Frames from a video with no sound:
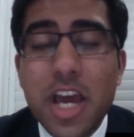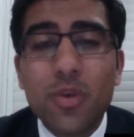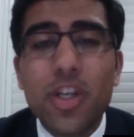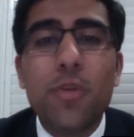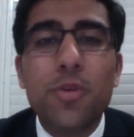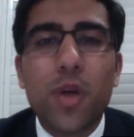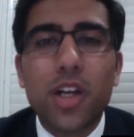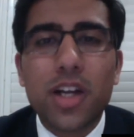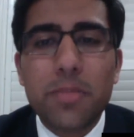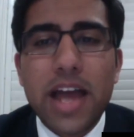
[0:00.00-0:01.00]
we hope you all
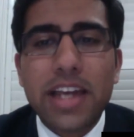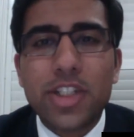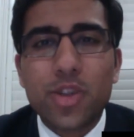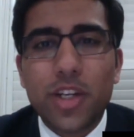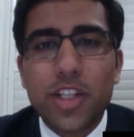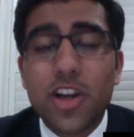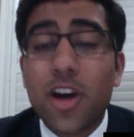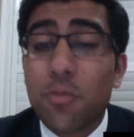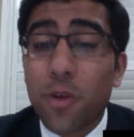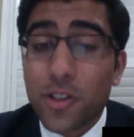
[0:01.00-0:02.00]
come back and join us
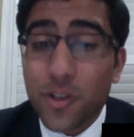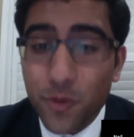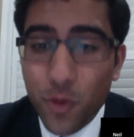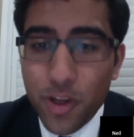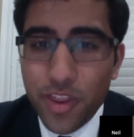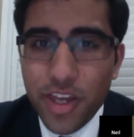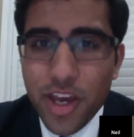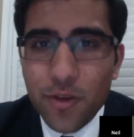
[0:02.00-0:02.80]
on March 4th